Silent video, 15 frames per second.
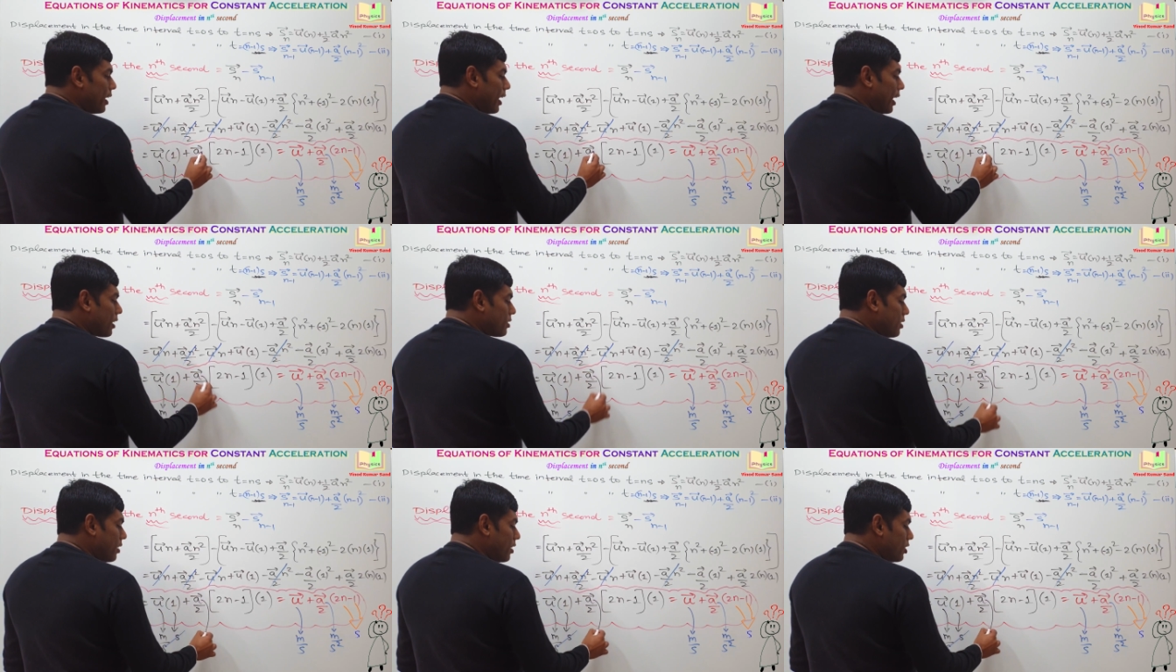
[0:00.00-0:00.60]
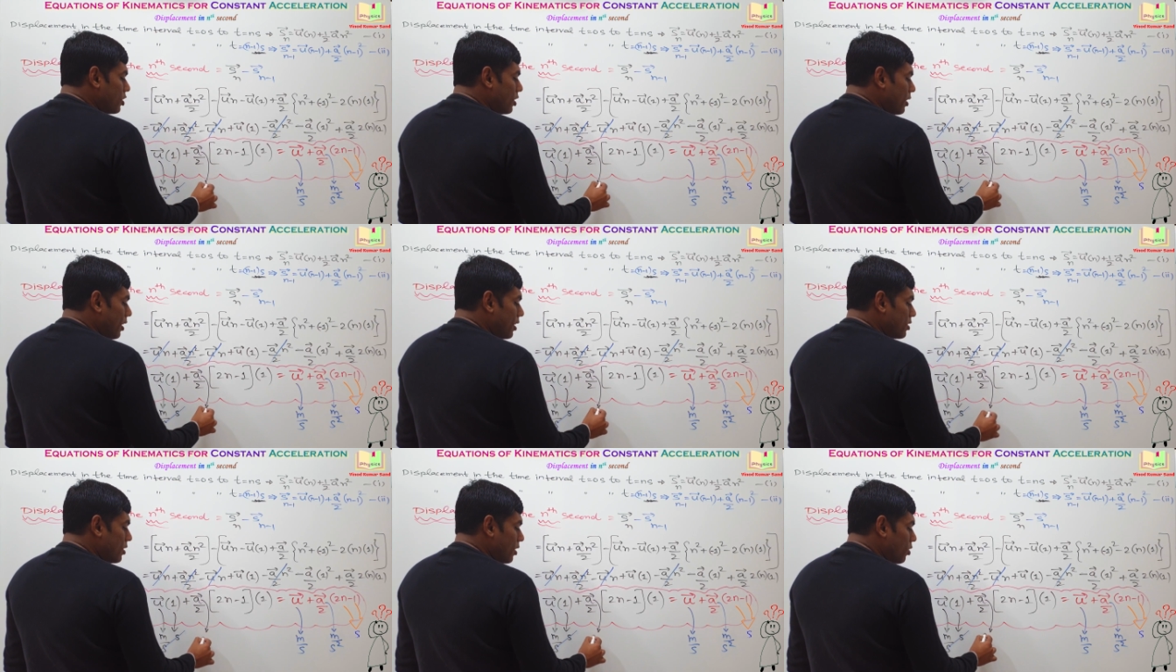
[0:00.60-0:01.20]
Acceleration
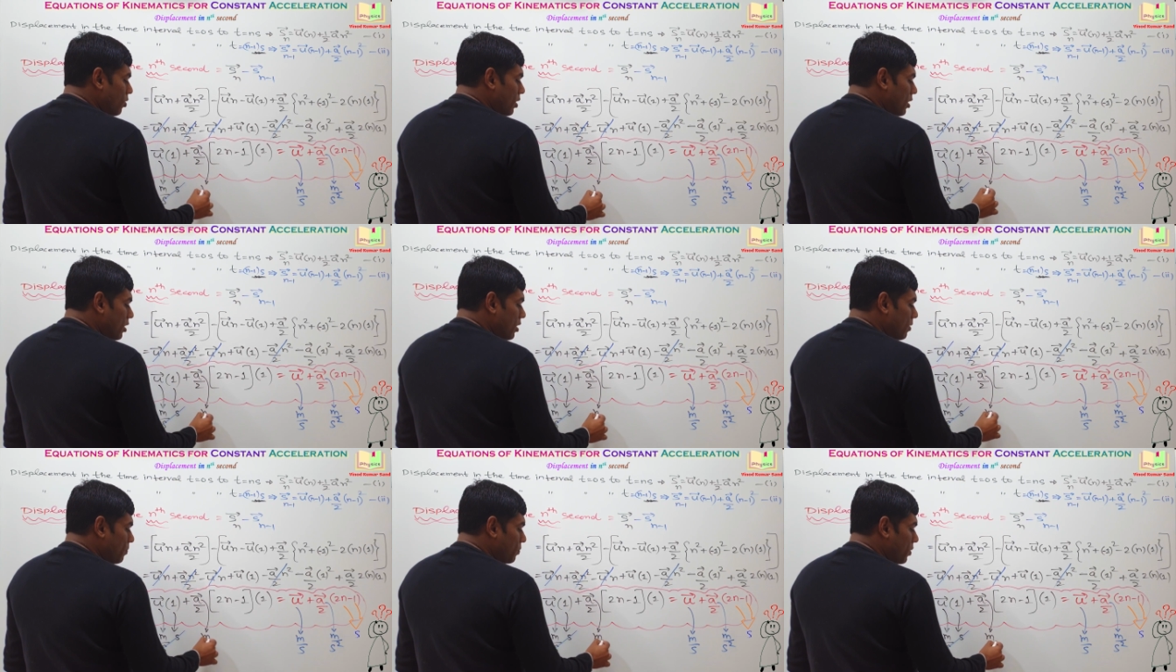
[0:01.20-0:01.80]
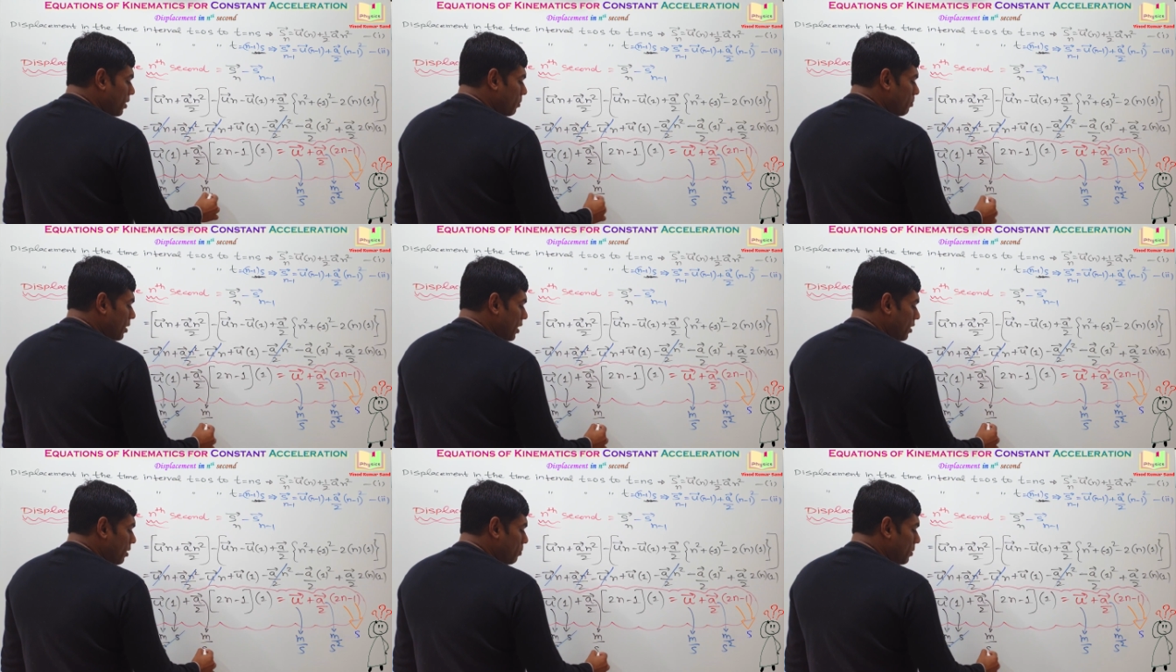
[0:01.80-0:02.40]
has the unit
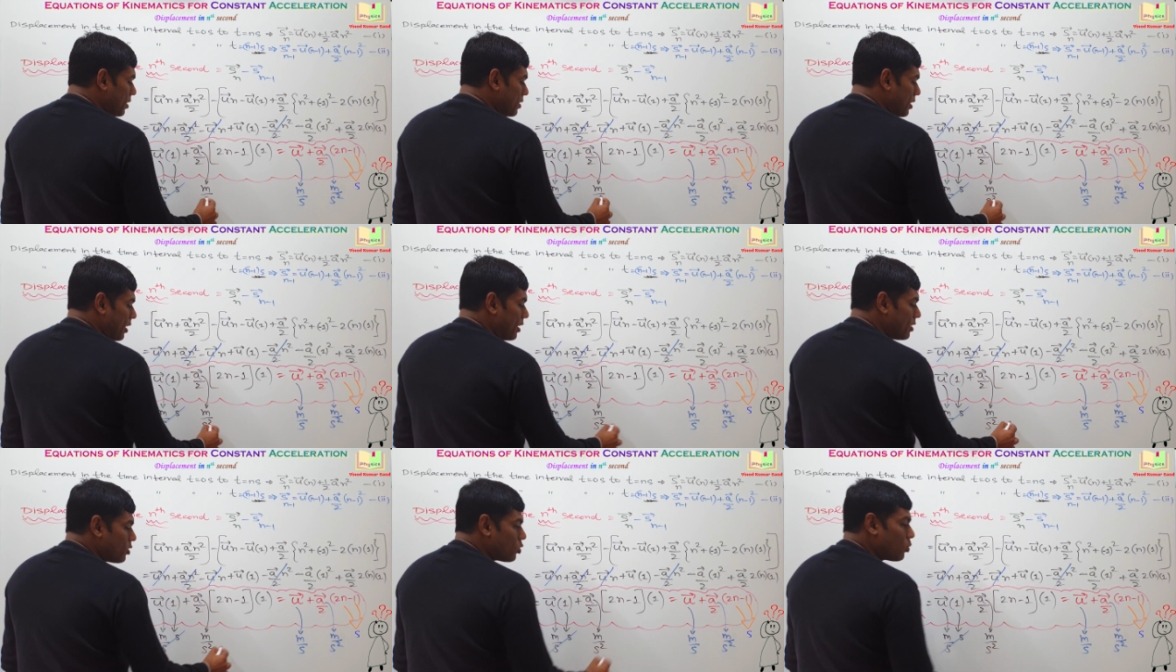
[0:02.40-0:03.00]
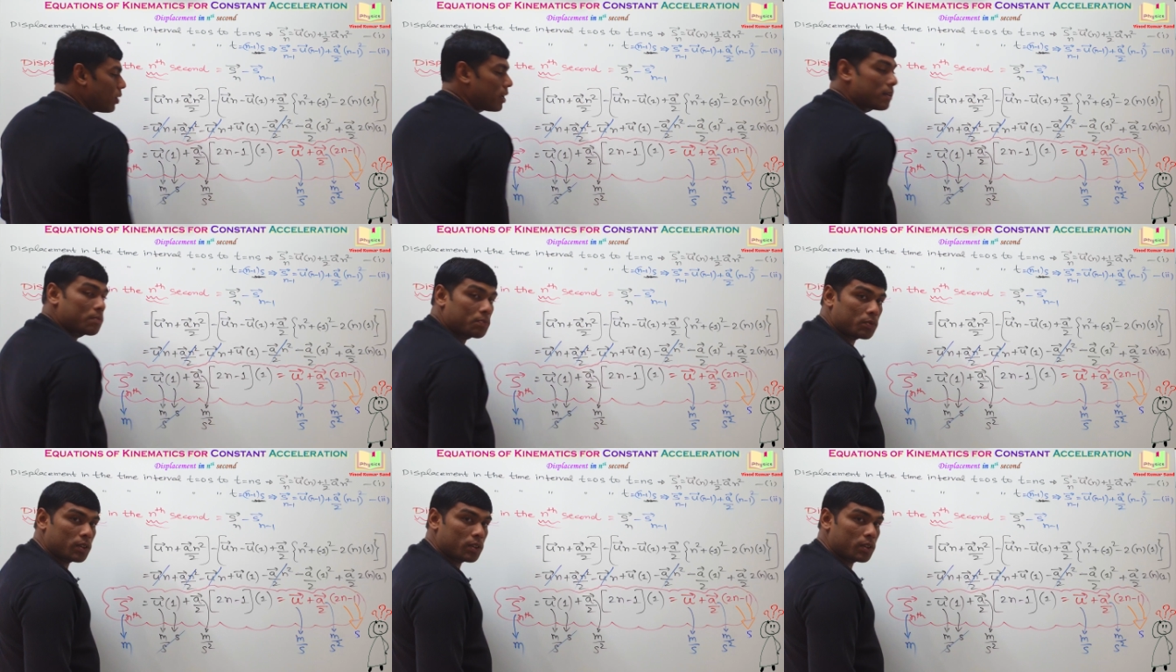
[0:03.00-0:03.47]
meter per second square.